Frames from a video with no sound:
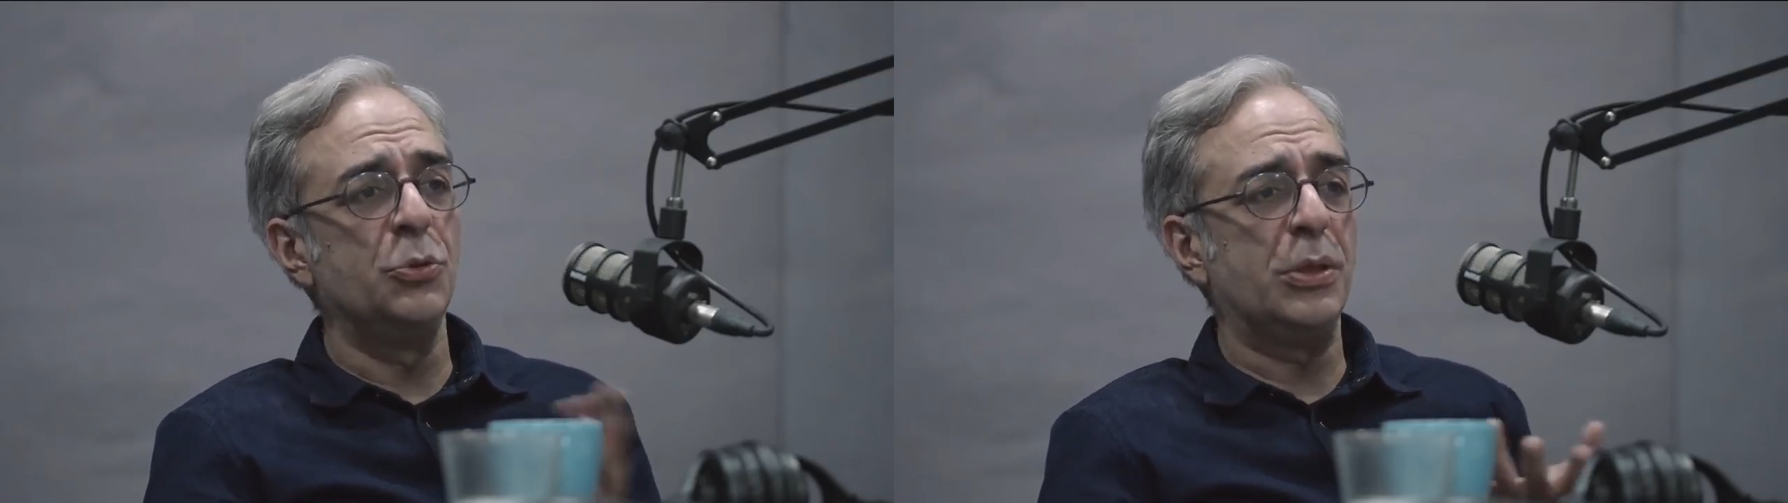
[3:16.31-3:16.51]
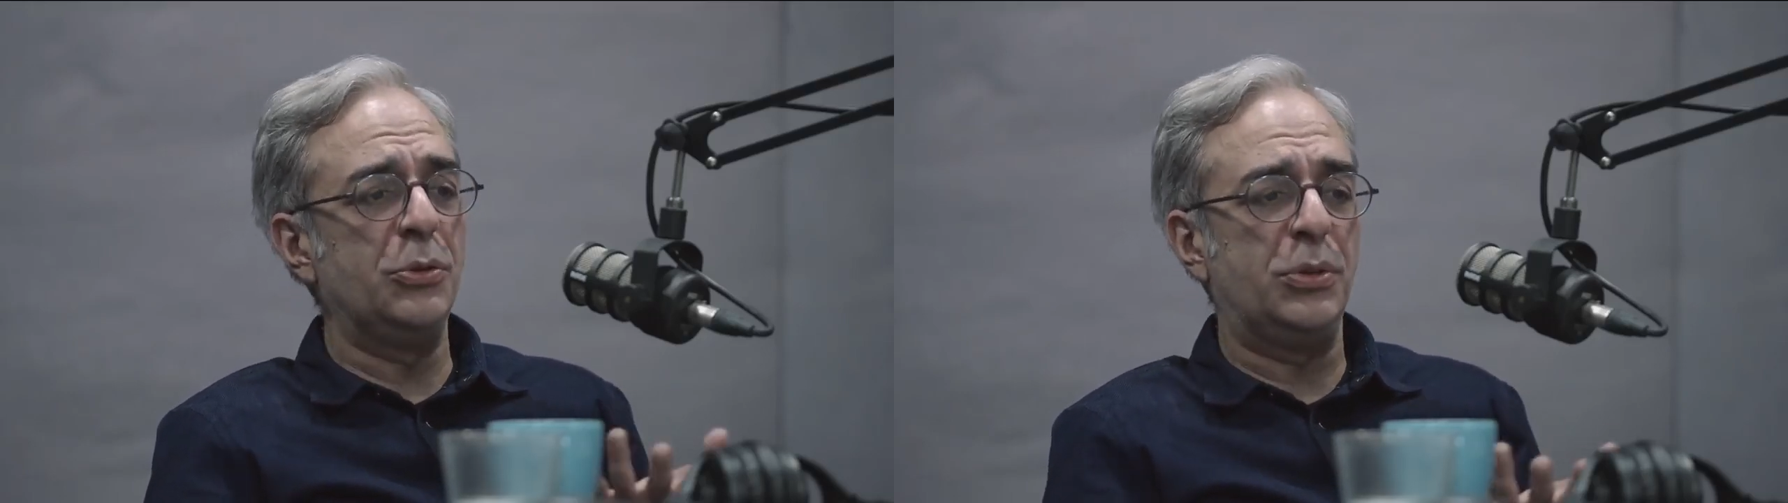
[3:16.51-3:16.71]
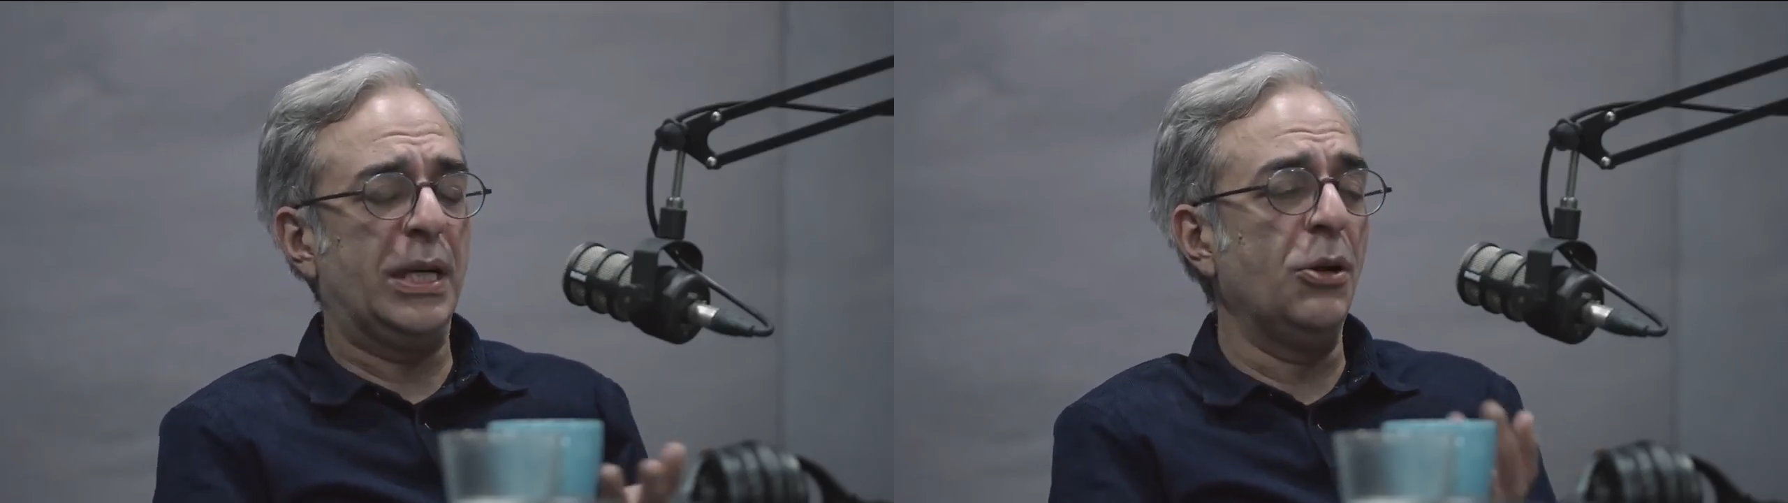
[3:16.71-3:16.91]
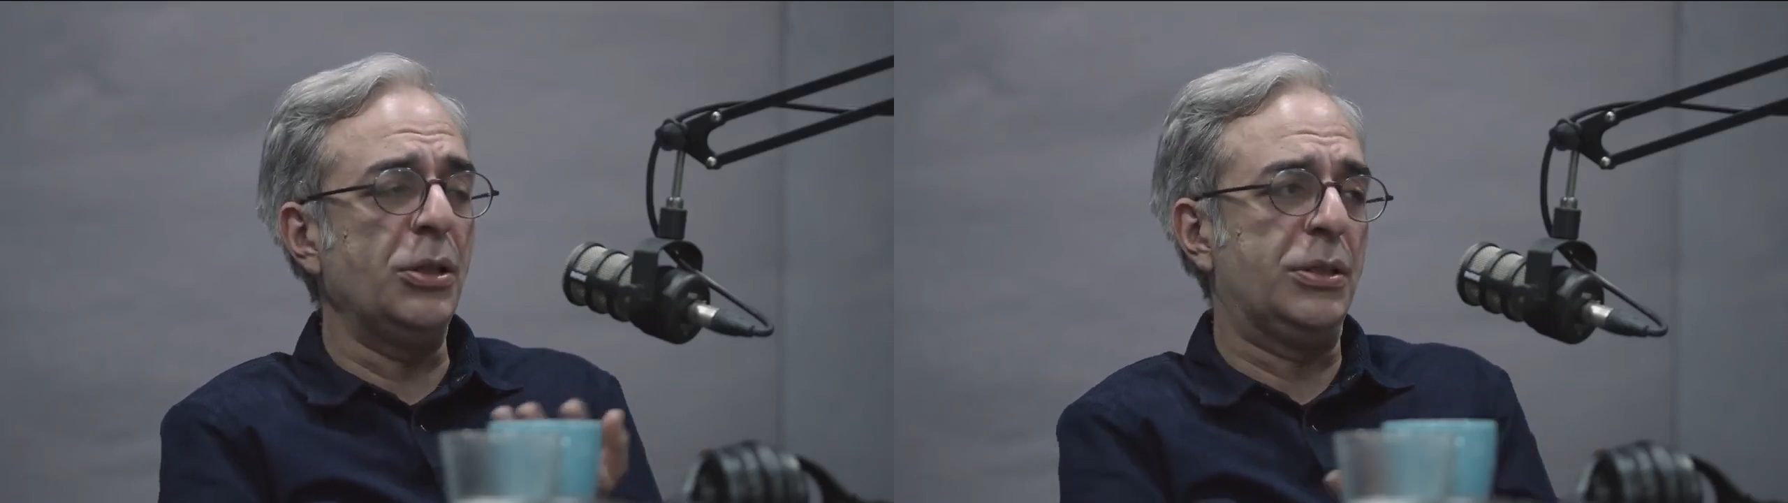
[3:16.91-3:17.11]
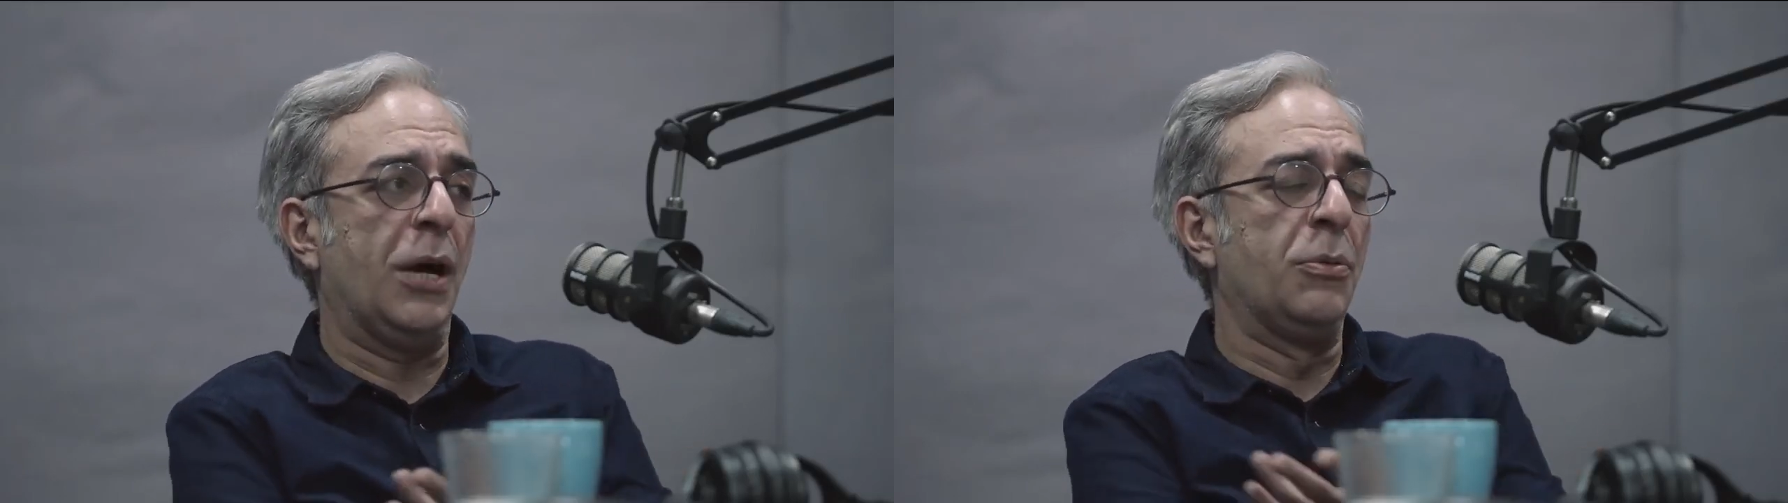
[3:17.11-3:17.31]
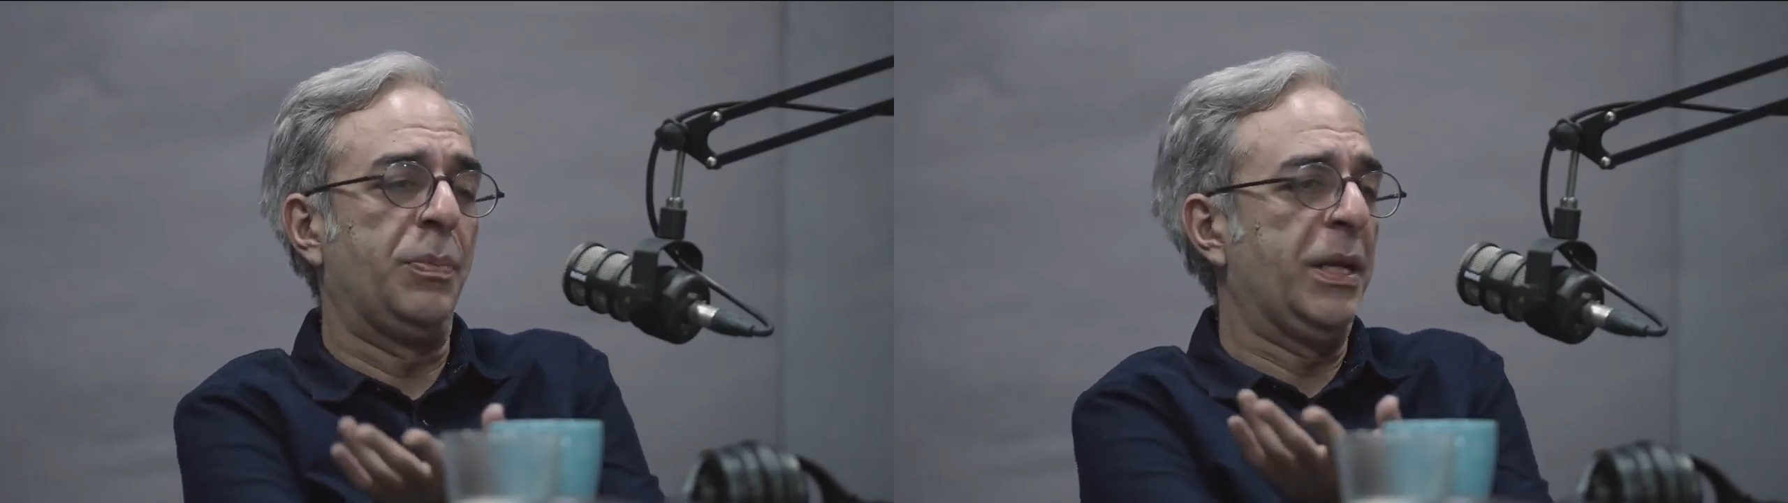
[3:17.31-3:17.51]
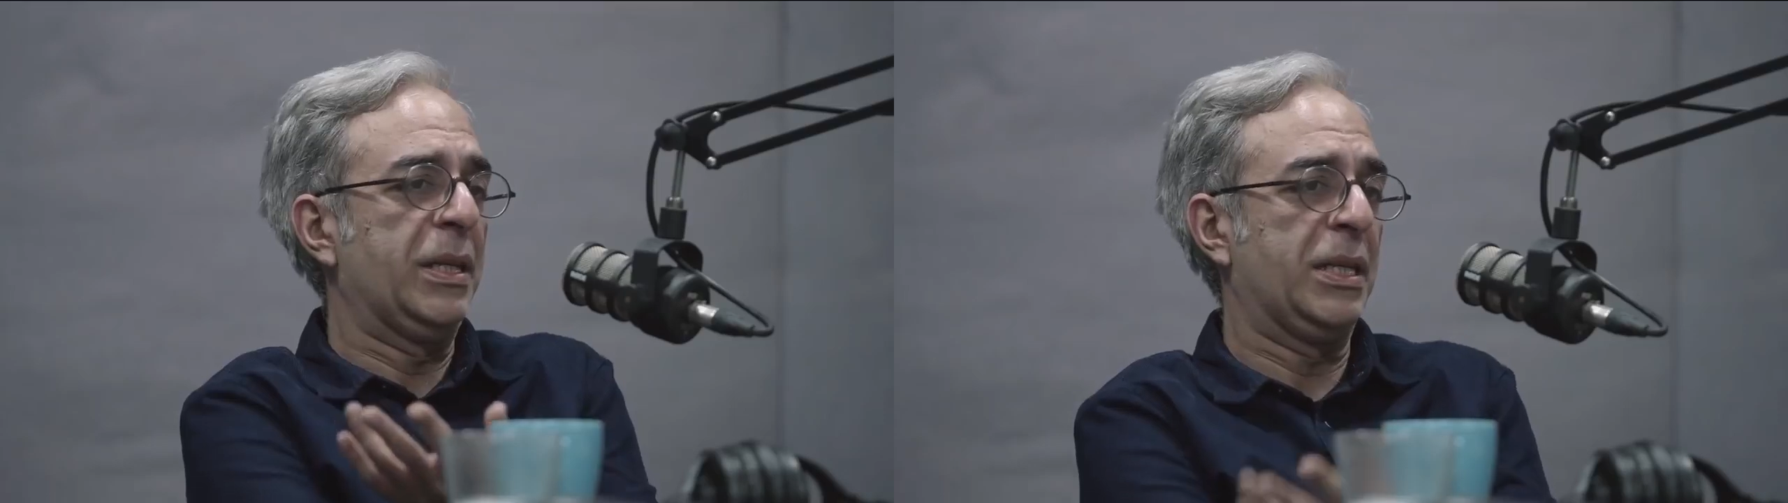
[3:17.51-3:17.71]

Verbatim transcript: You cannot downplay